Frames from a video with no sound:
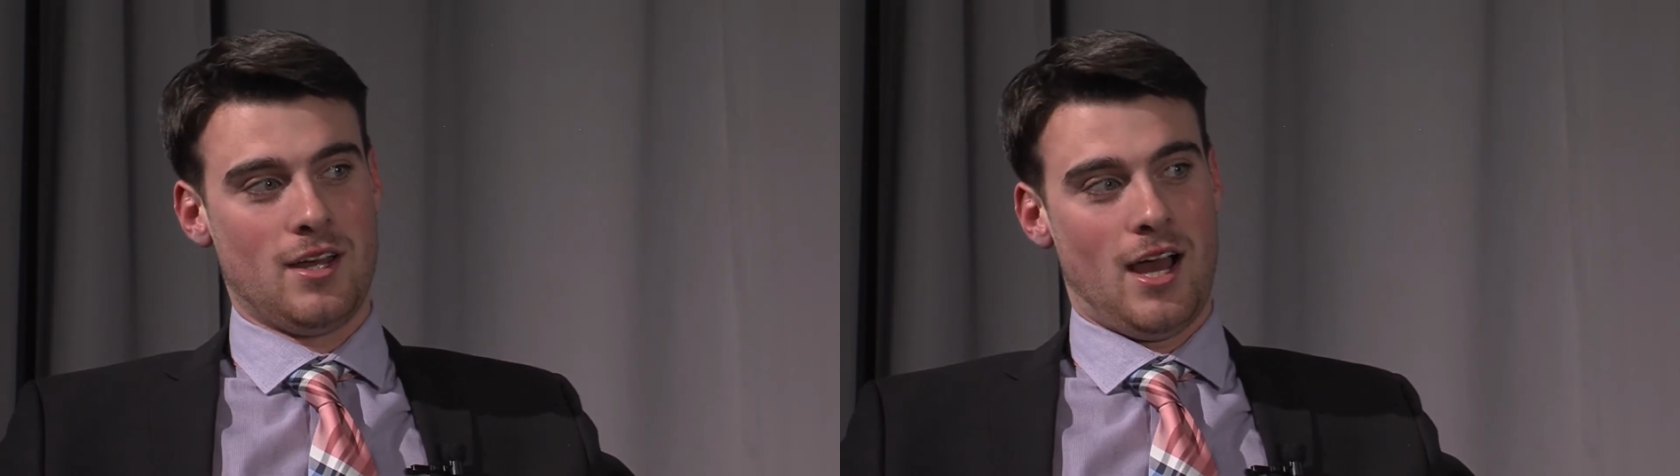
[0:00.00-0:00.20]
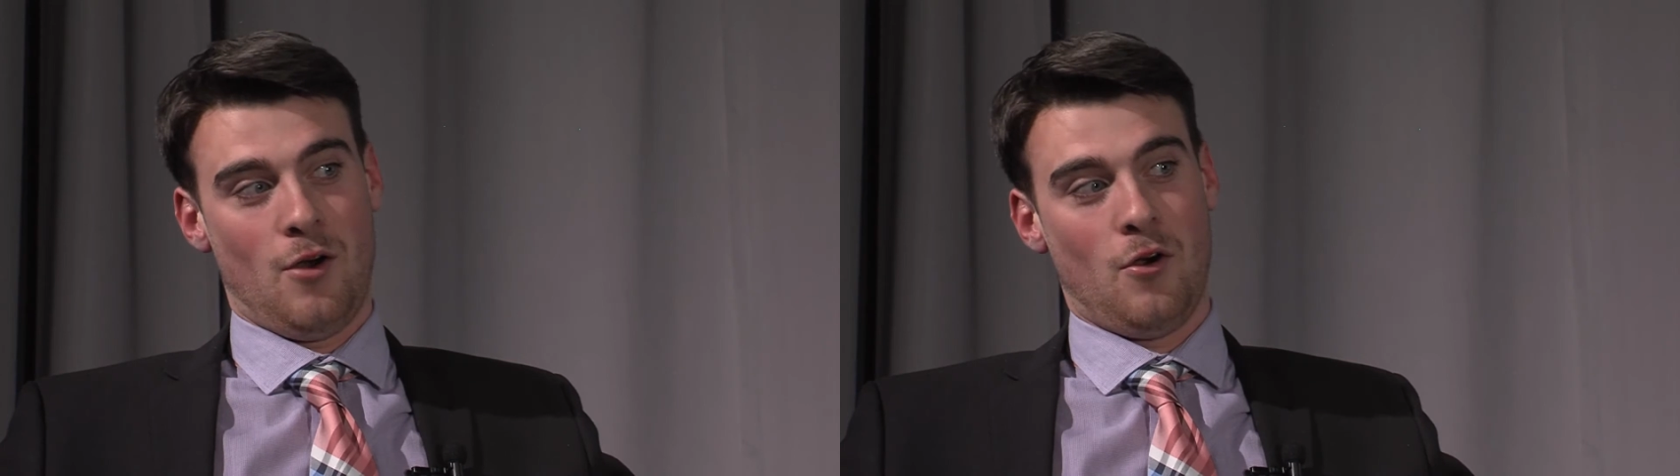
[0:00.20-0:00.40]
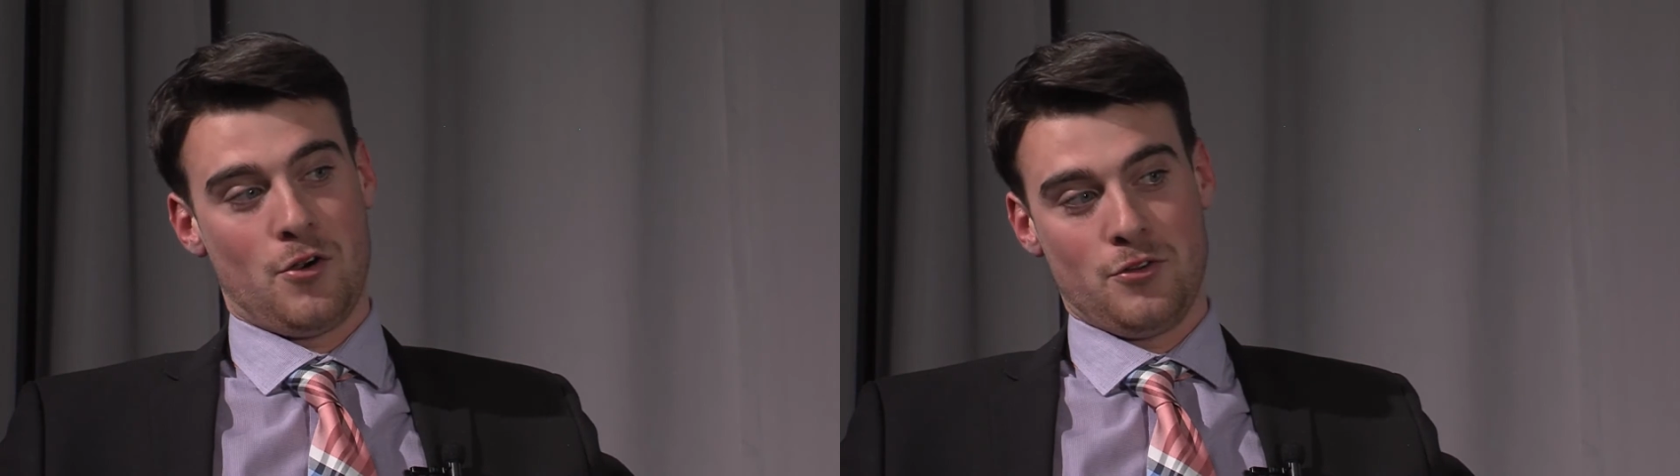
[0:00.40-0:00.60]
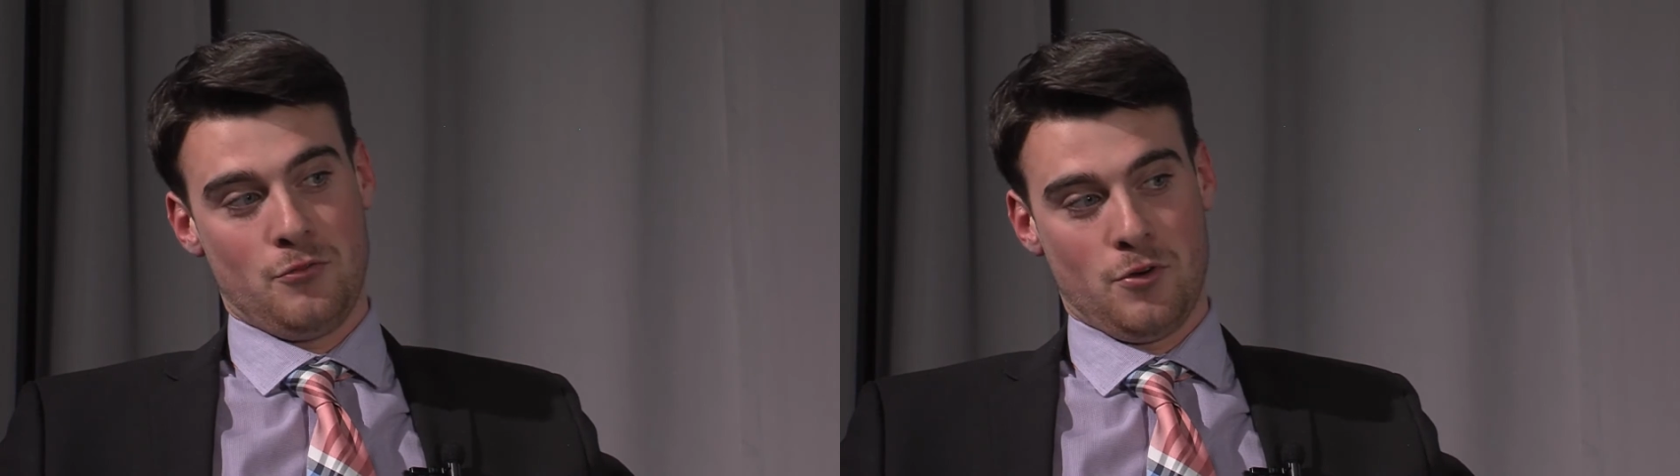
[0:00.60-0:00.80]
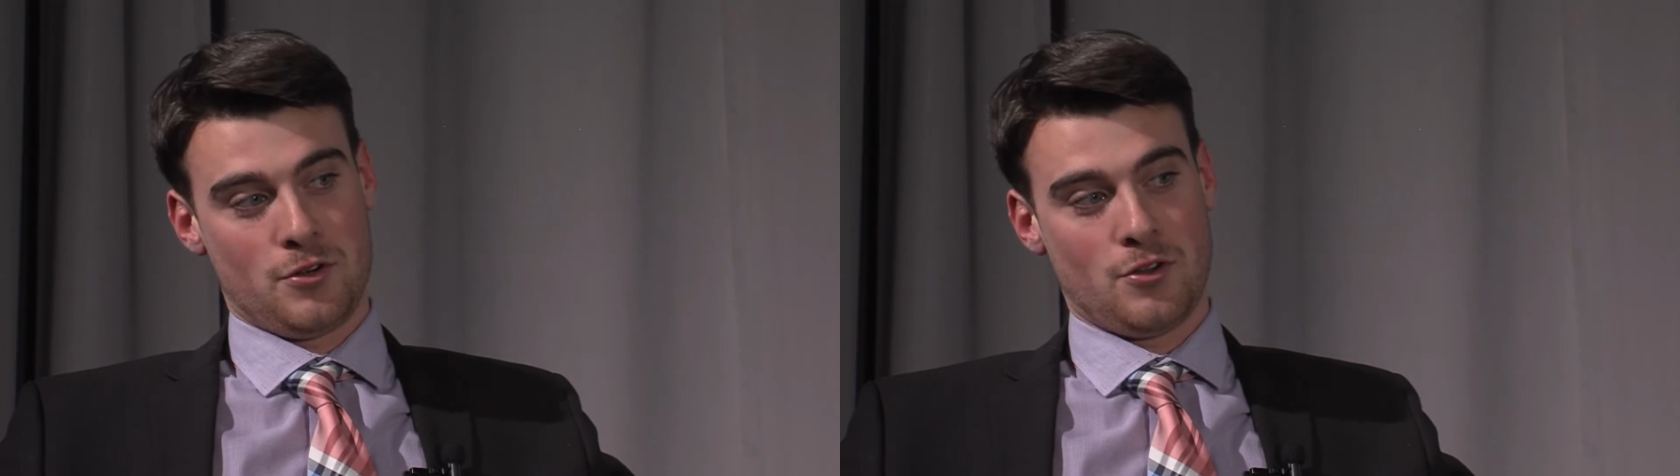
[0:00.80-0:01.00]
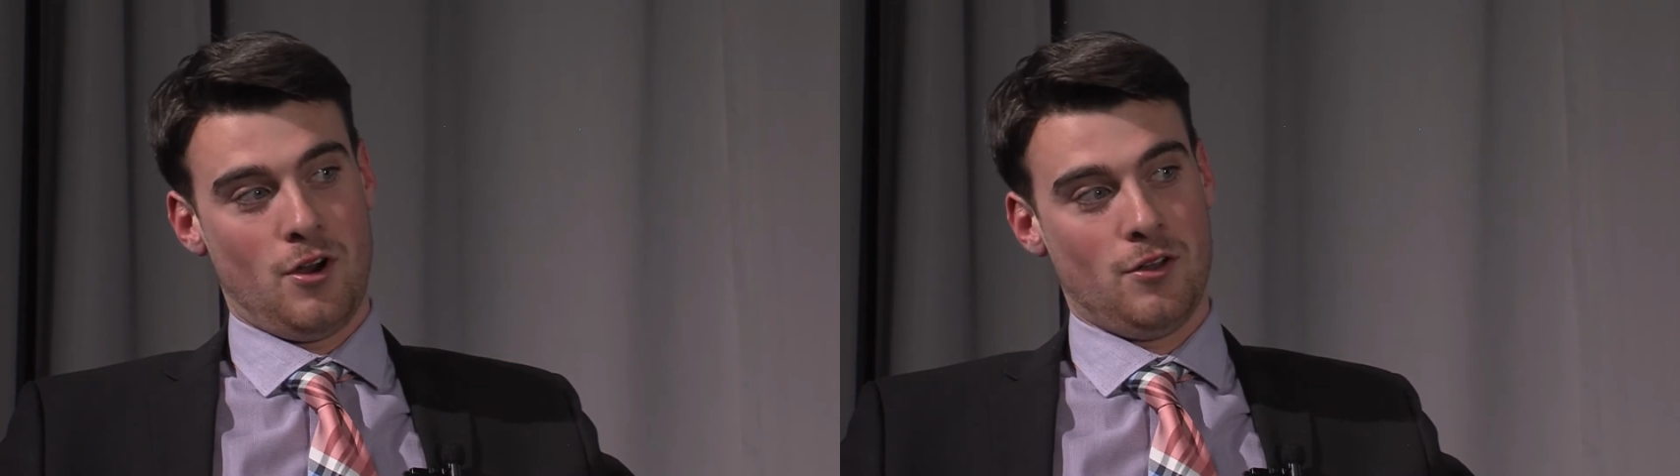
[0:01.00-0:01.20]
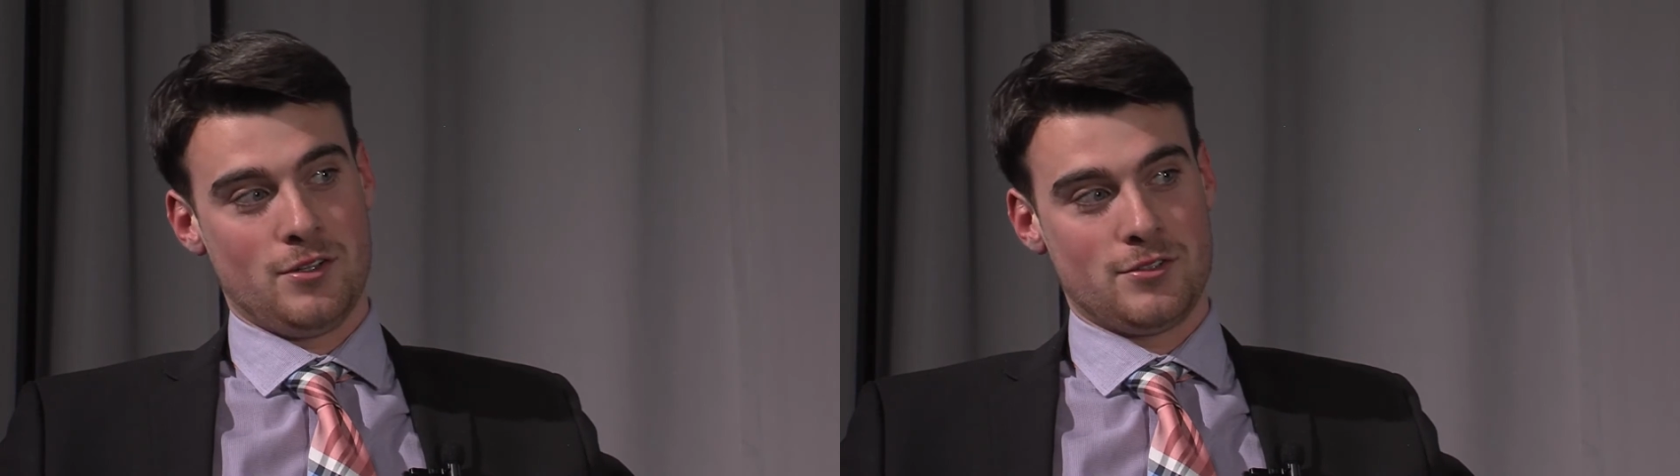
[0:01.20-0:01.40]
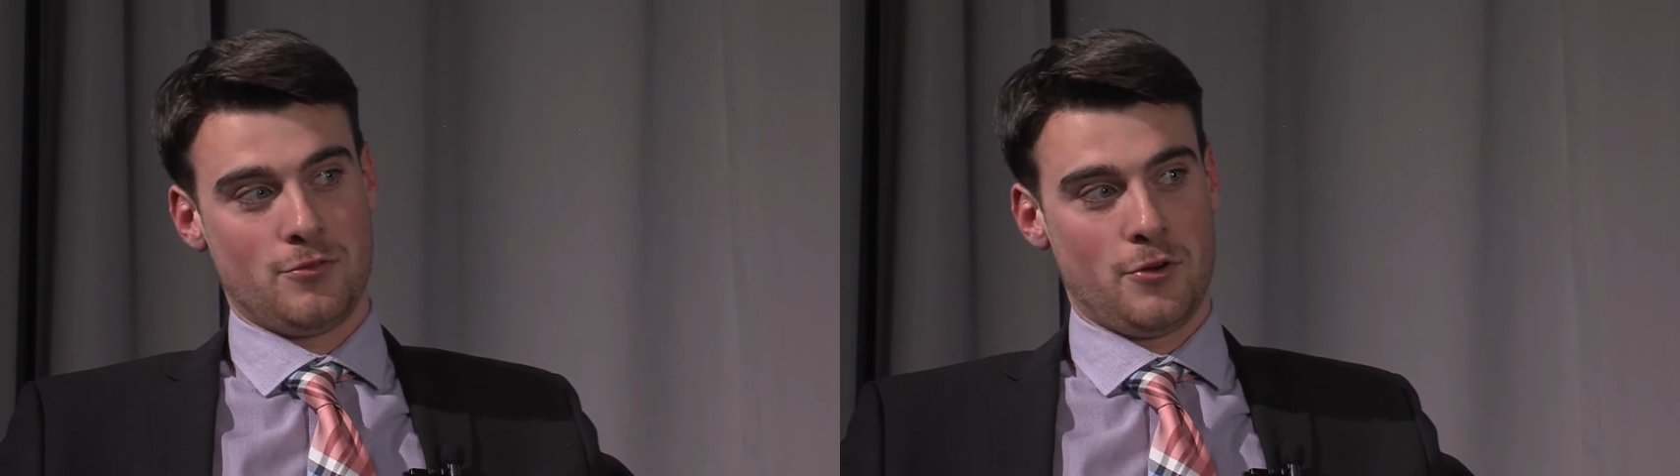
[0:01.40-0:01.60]
how hard you've worked all
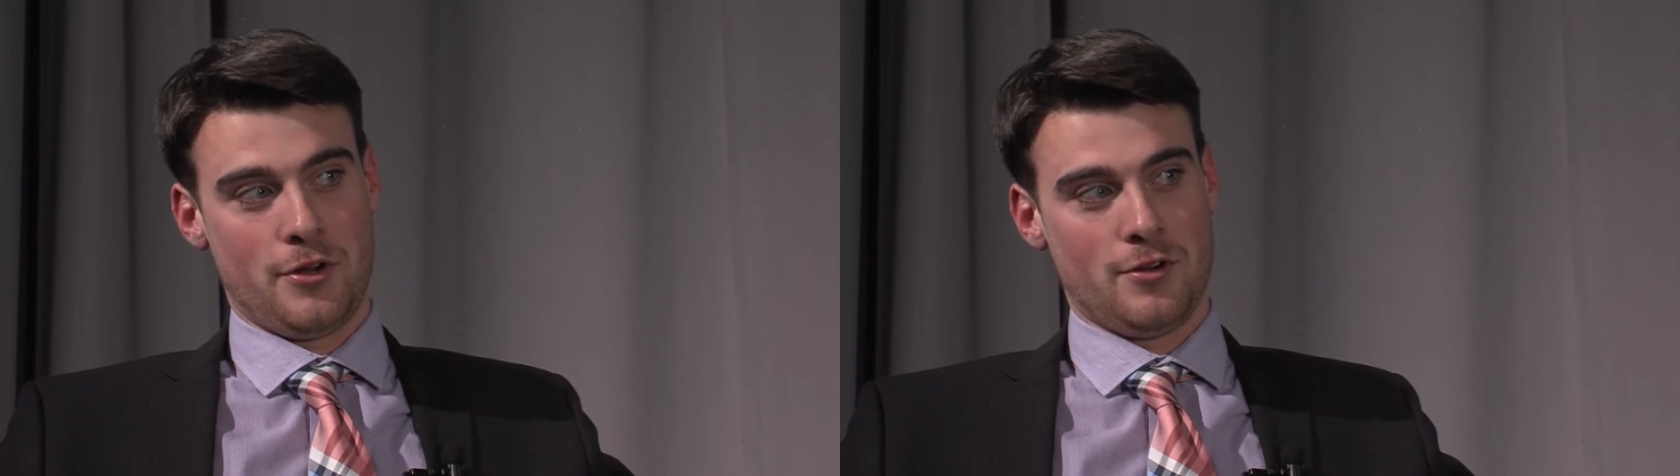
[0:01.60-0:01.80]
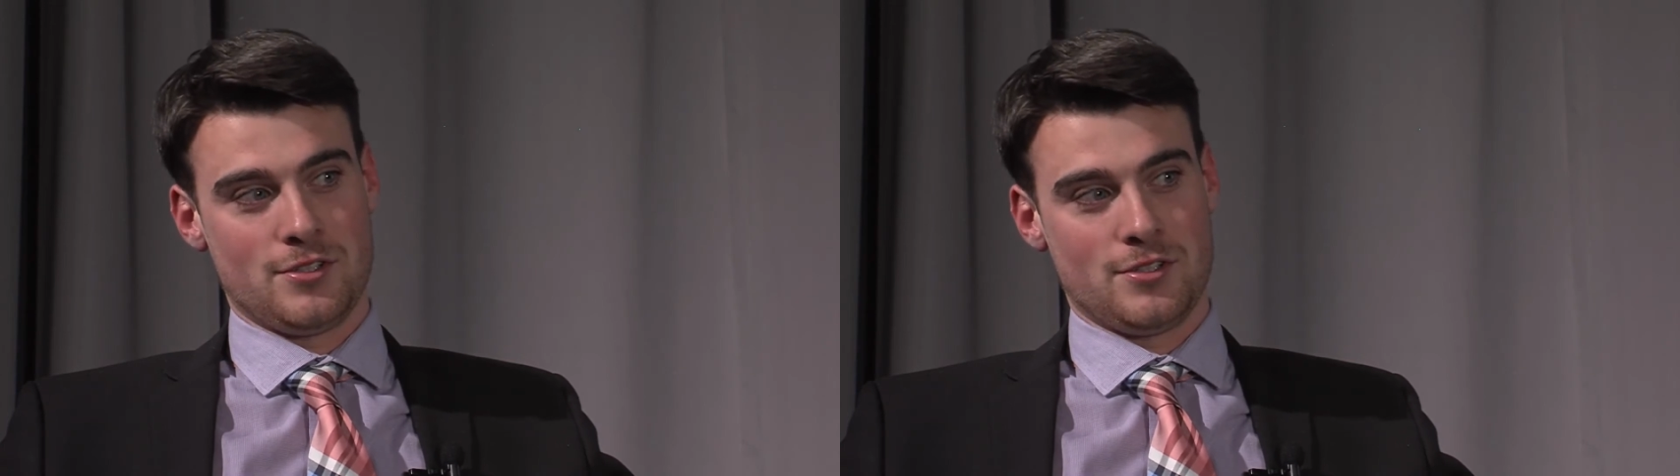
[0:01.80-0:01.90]
these 4 years?